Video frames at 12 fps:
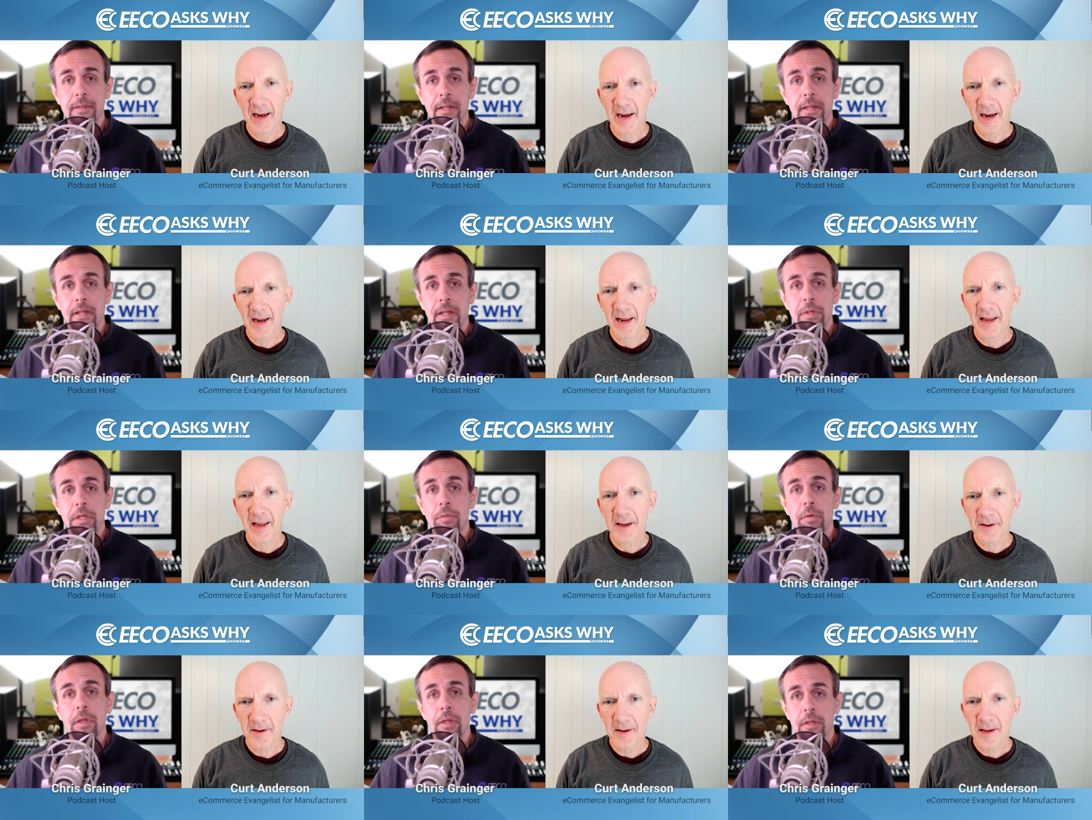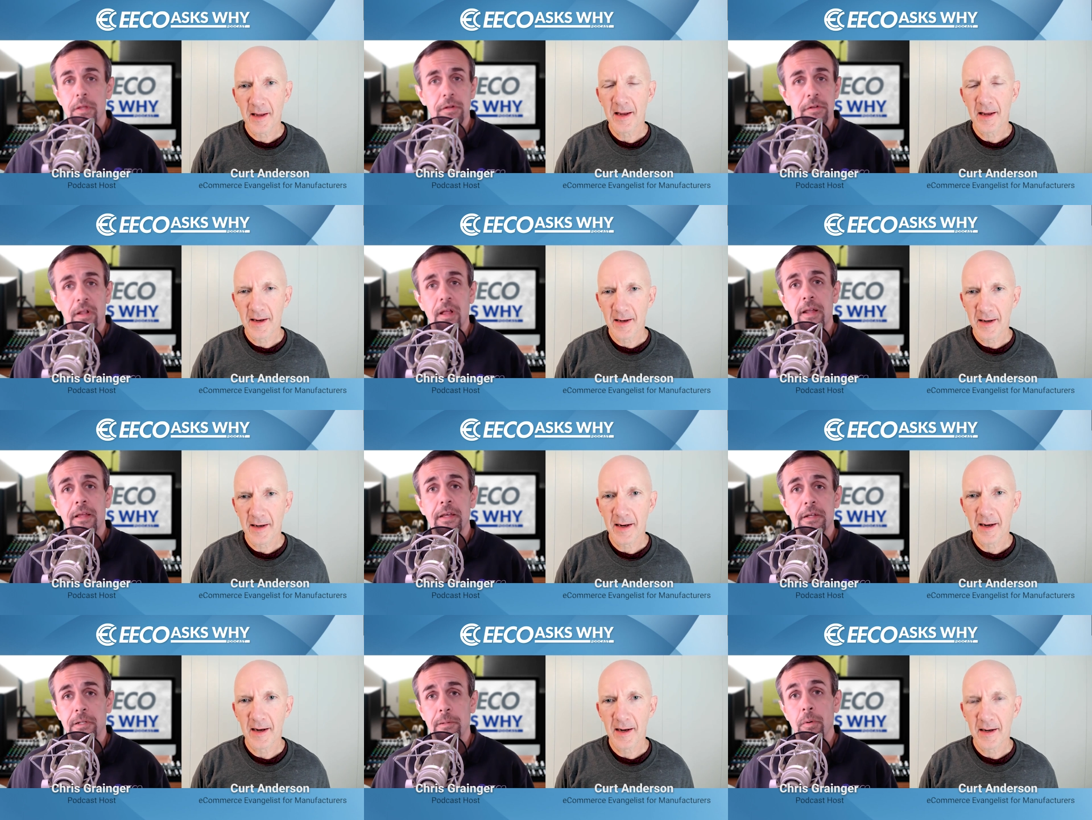Speaker 1: to get in. I mean, you really, there's a lot of
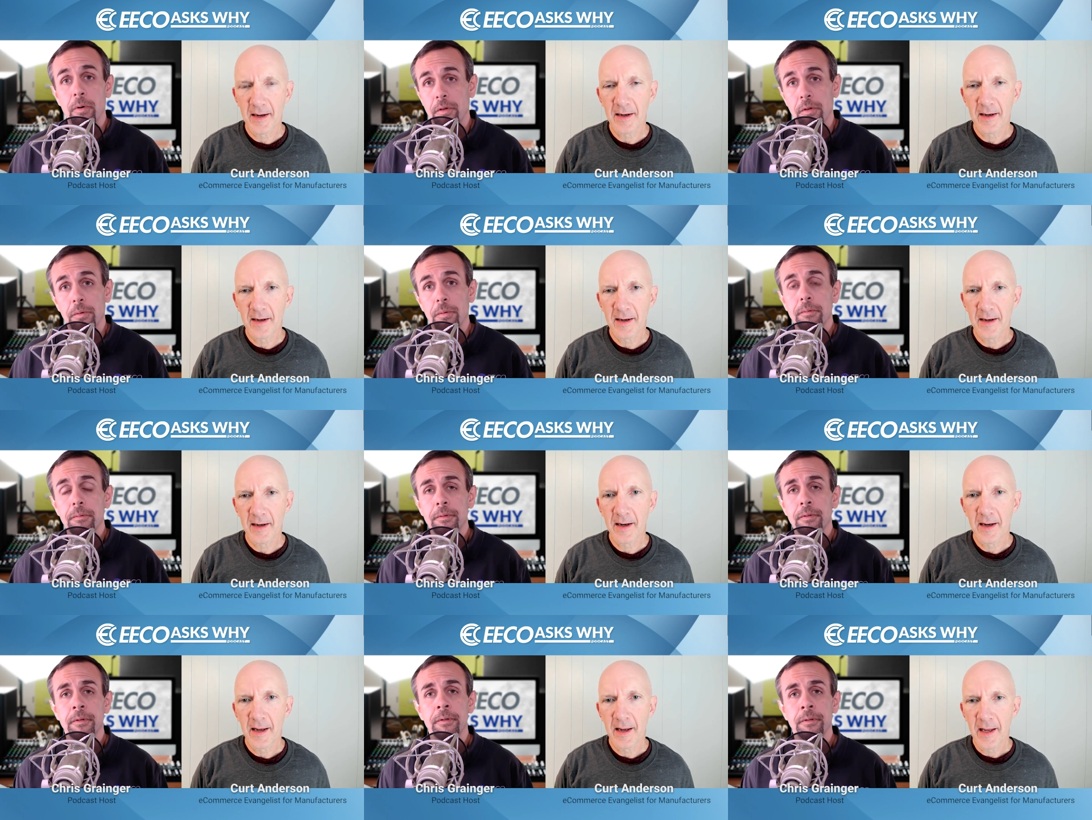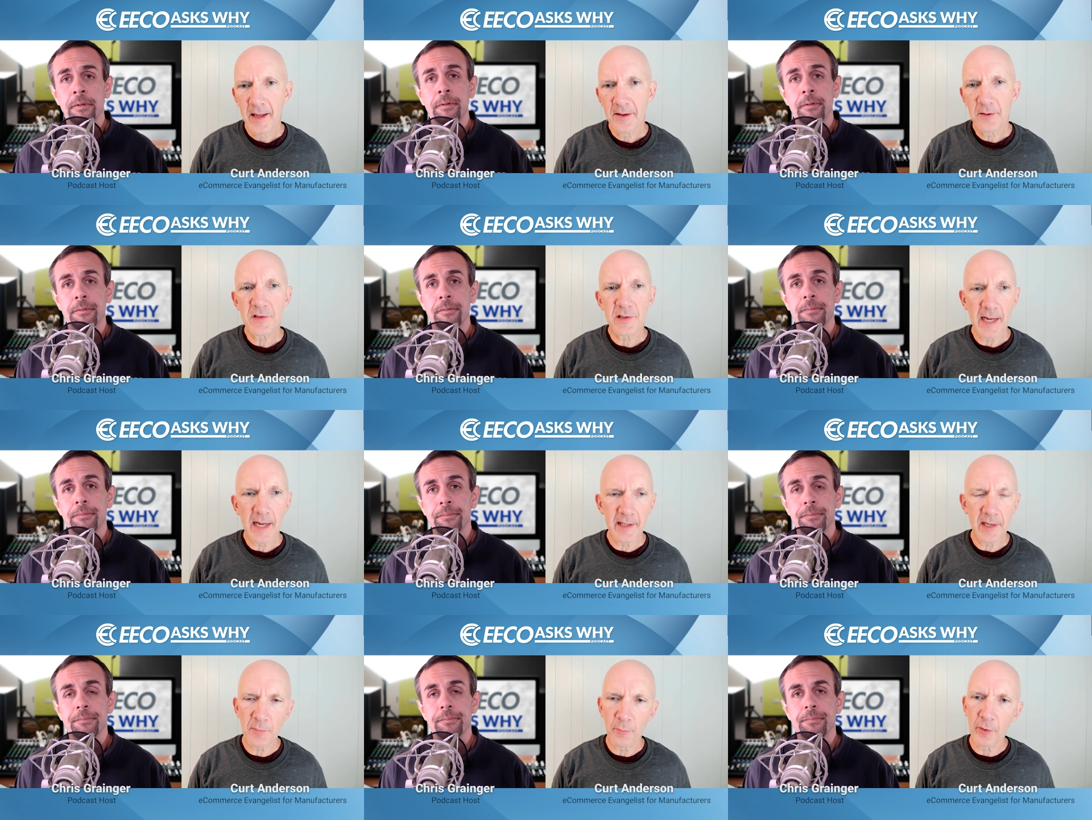catch up work to do.
Speaker 2: There's a lot of
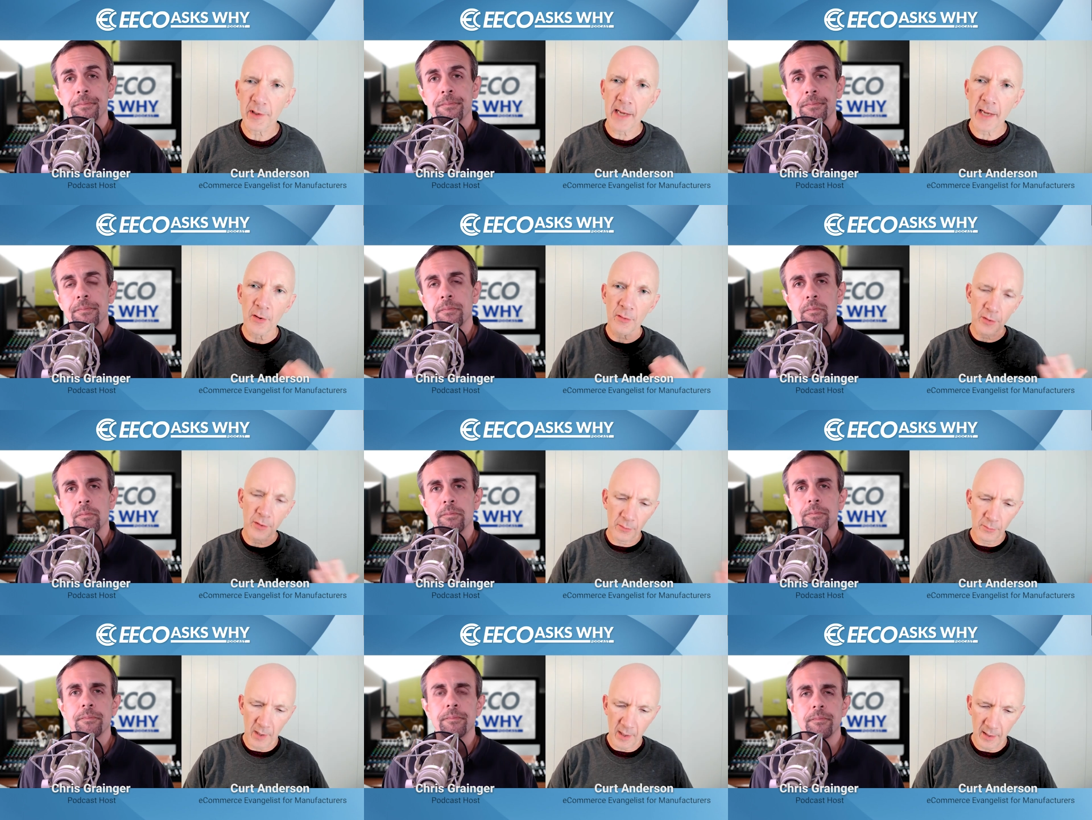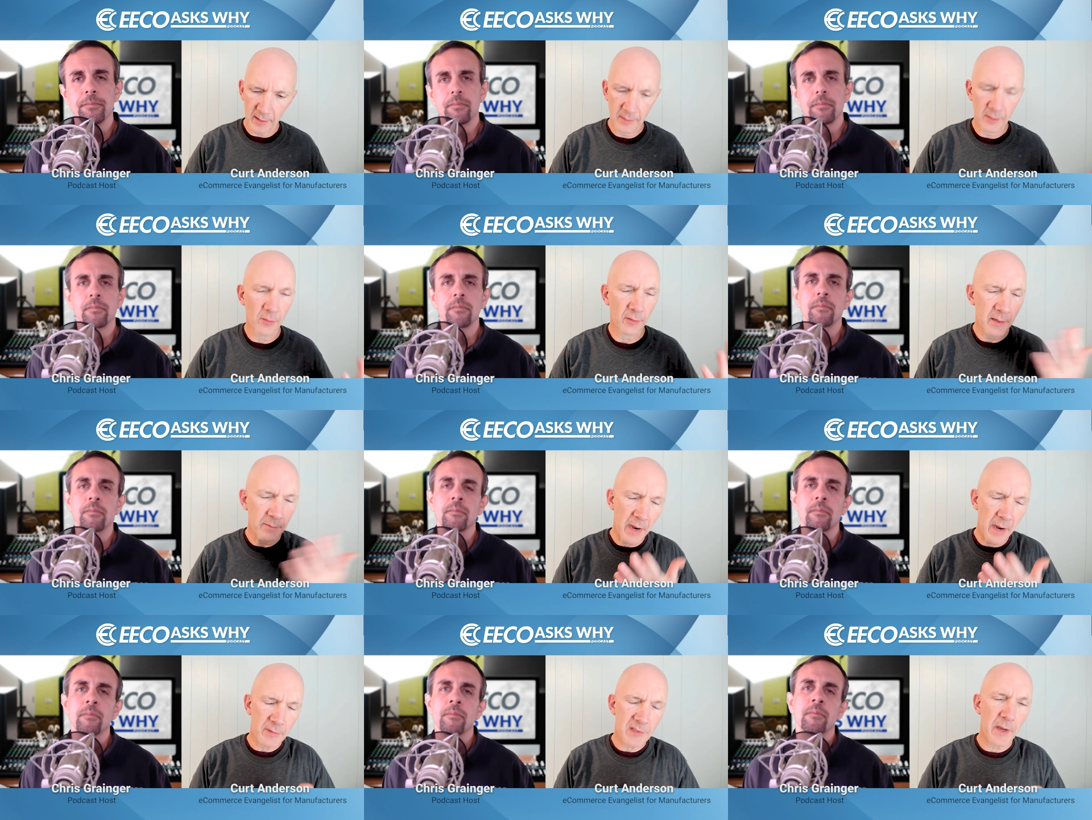catch up work. And I know, you know, uh, you know, again, my
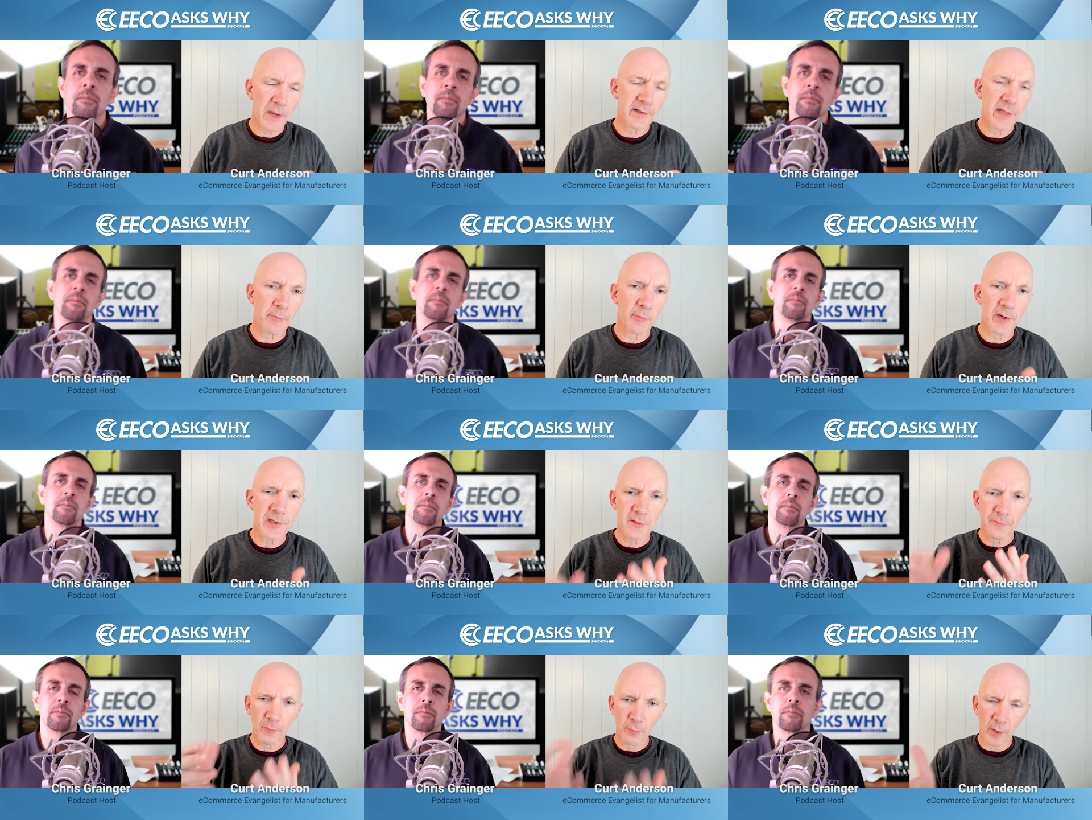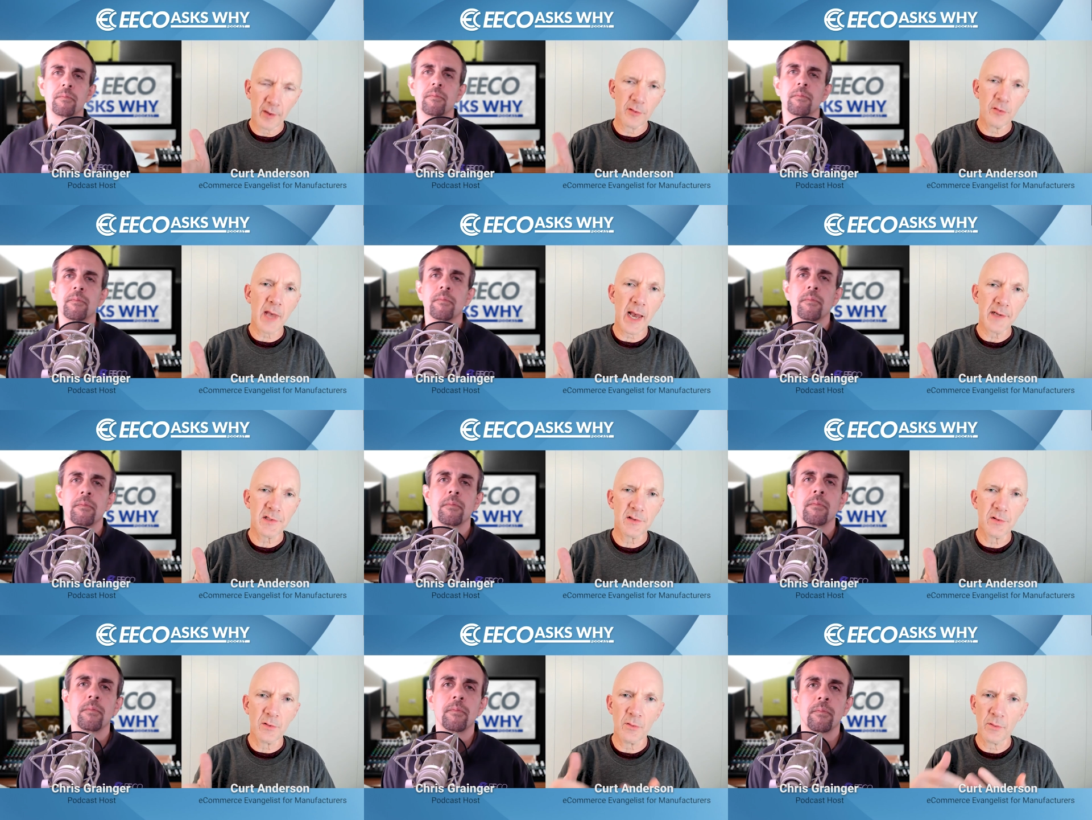respect and admiration for what you guys
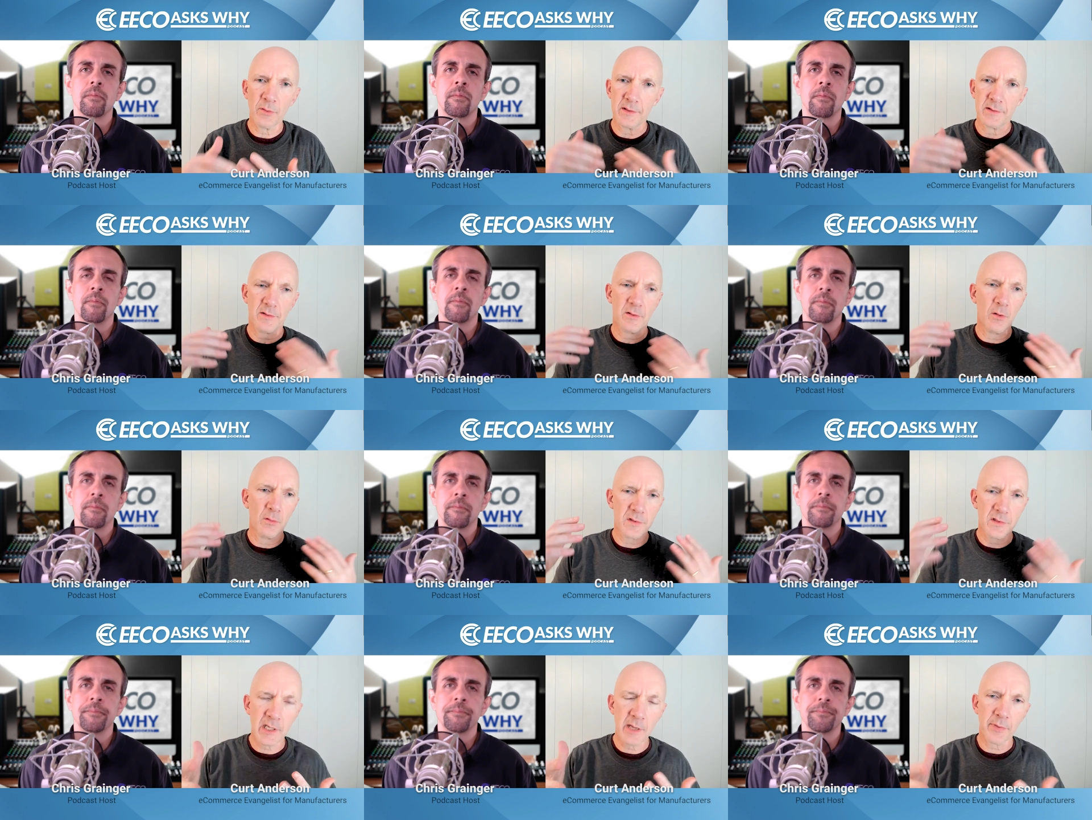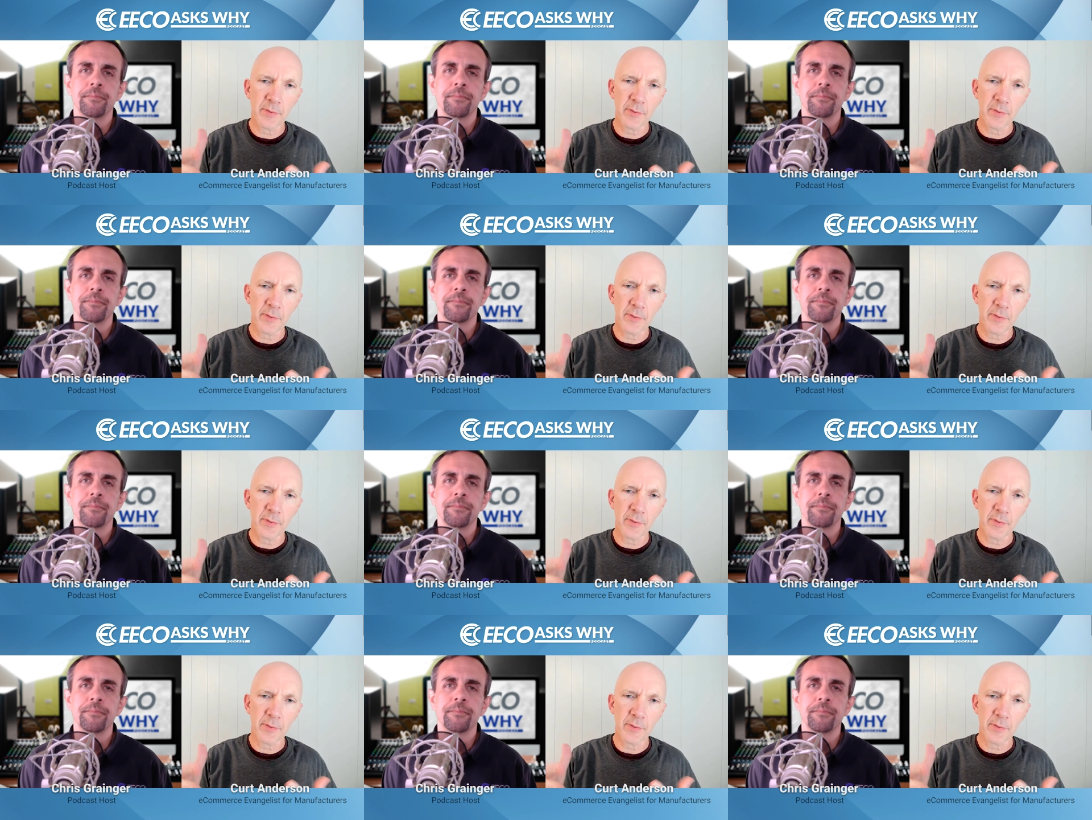do is goes deep.